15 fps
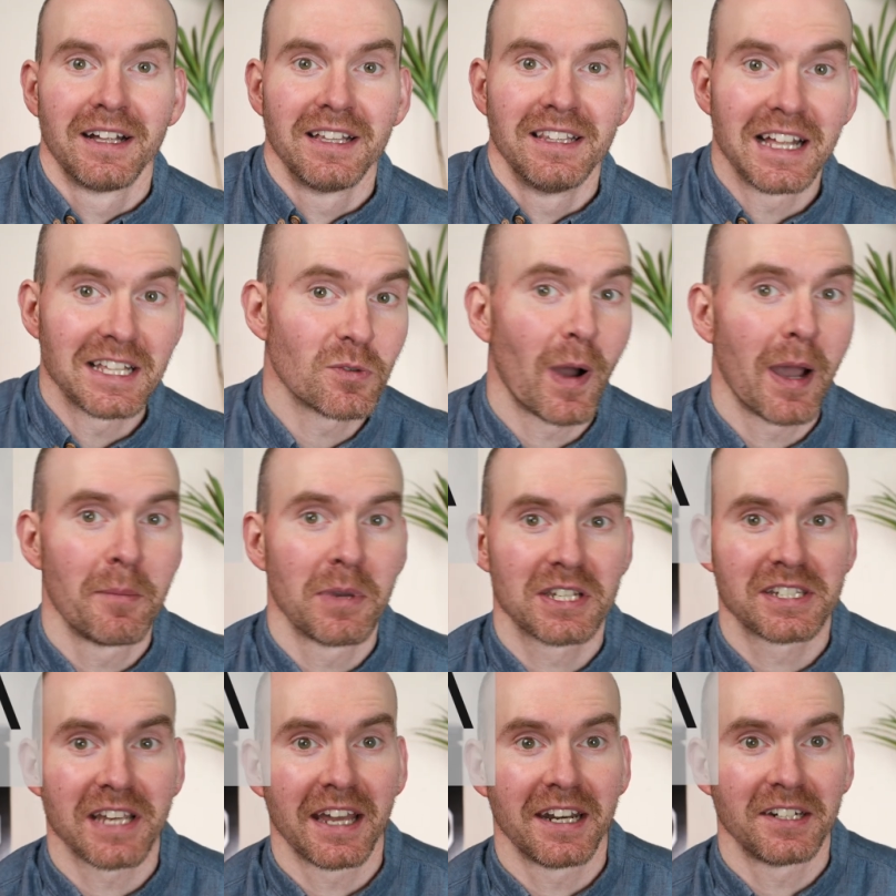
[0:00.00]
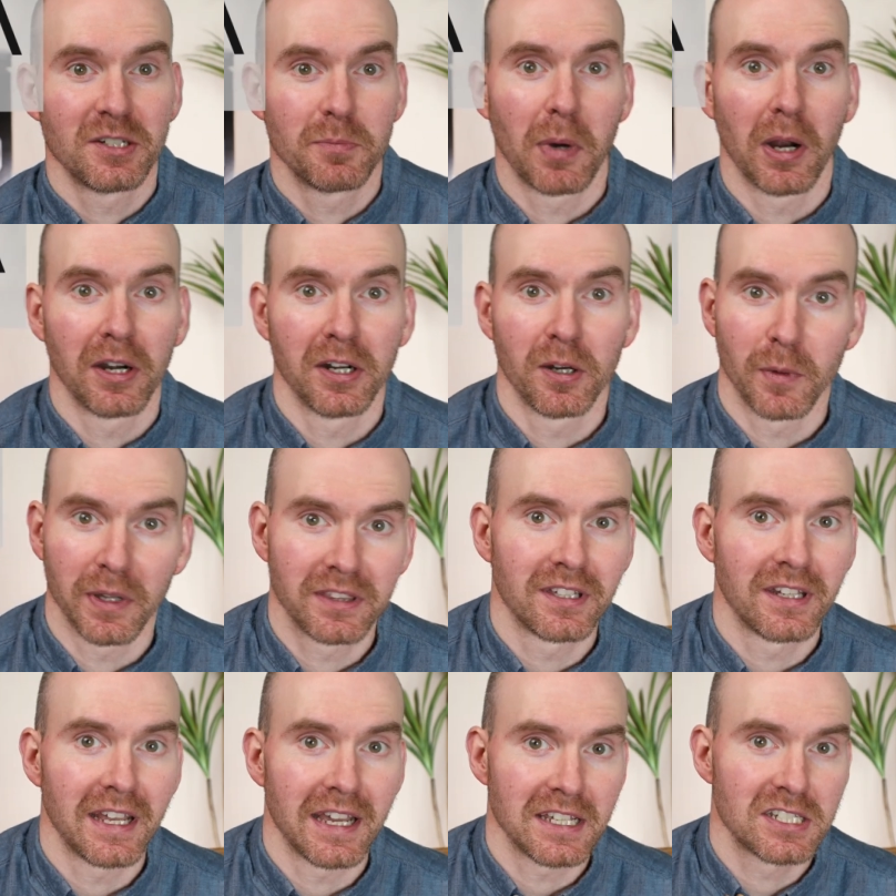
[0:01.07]
That's why I'm excited to partner with
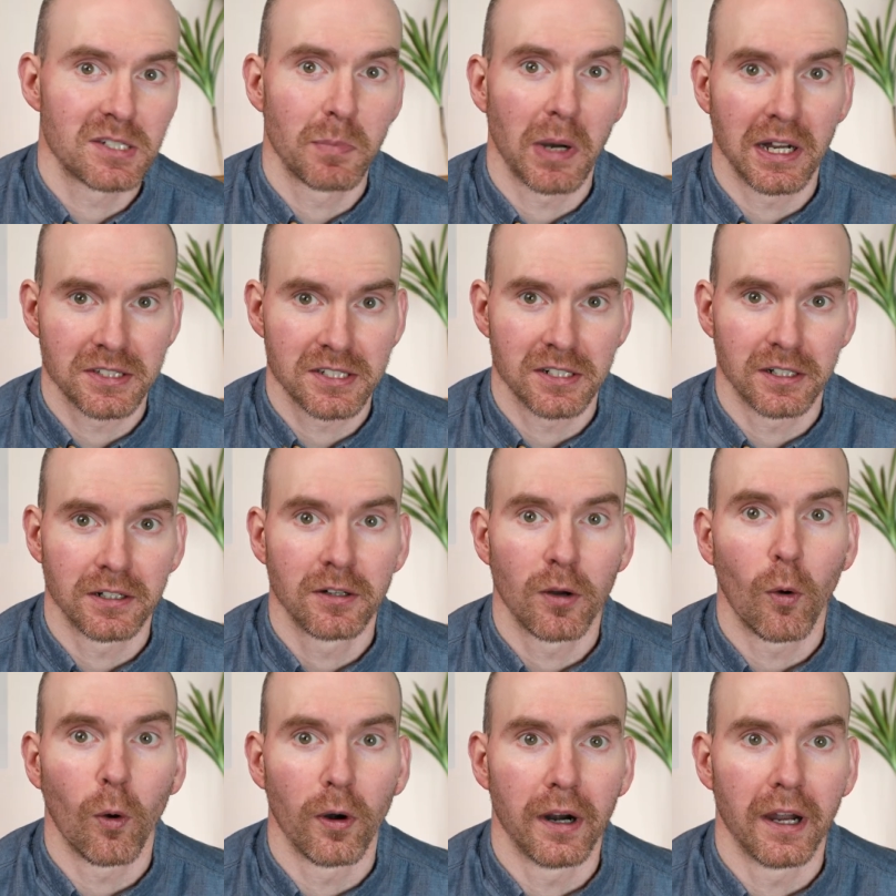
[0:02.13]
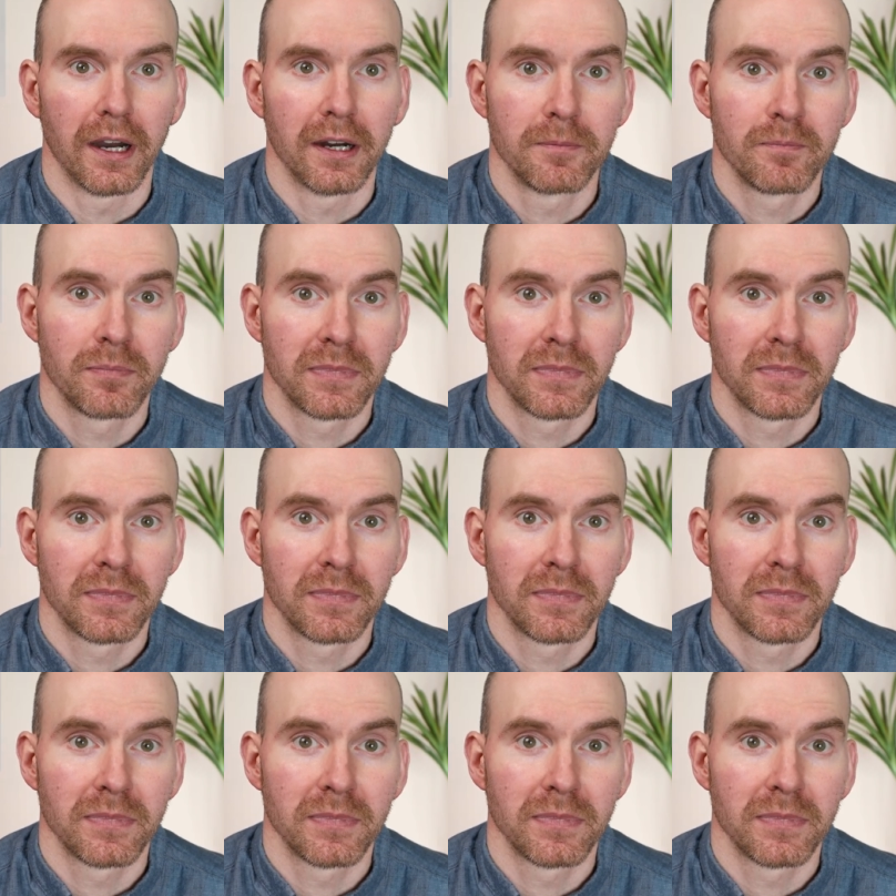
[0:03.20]
today's sponsor, Aura.